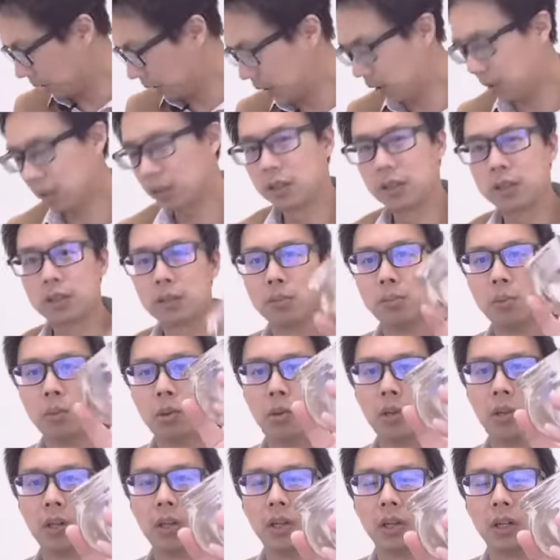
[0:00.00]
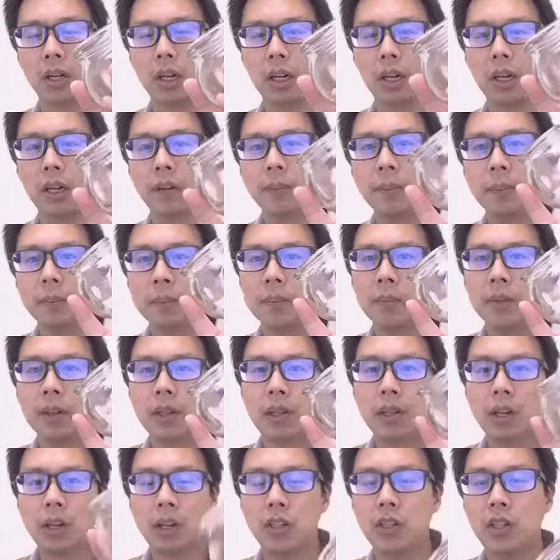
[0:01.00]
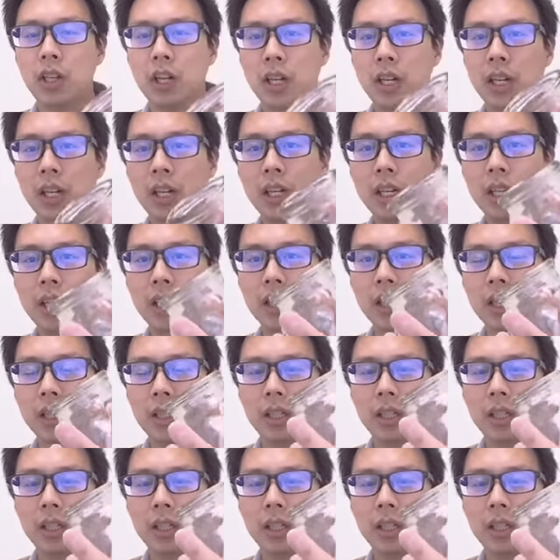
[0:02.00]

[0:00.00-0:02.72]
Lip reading: It's more hygienic